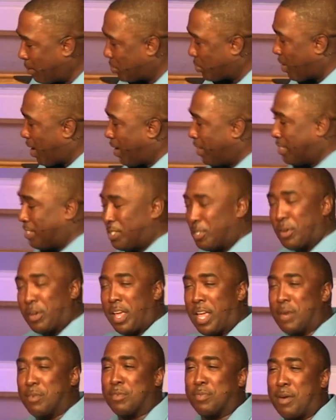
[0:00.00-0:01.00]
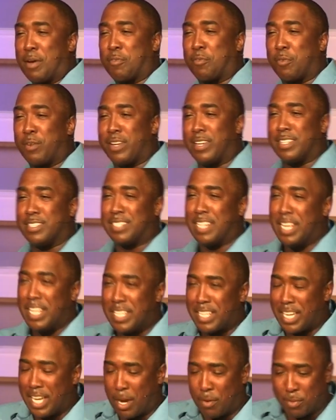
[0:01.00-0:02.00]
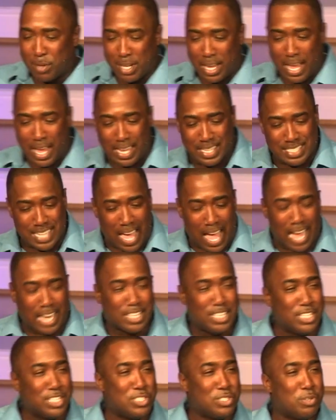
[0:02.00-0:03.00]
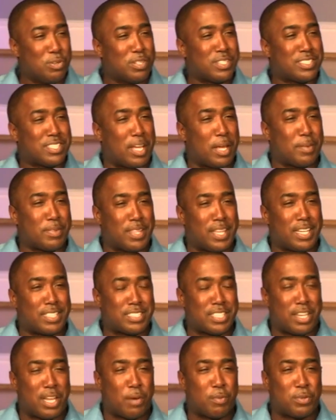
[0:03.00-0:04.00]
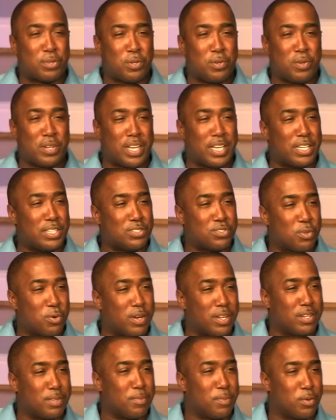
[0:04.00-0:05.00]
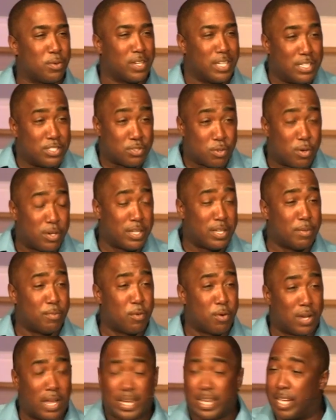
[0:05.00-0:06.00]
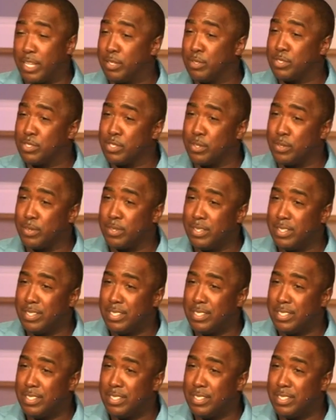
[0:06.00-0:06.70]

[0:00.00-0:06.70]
but I was trying to still hang with my friends, that I realized I couldn't do the same things that they were doing and enjoy it anymore like I used to.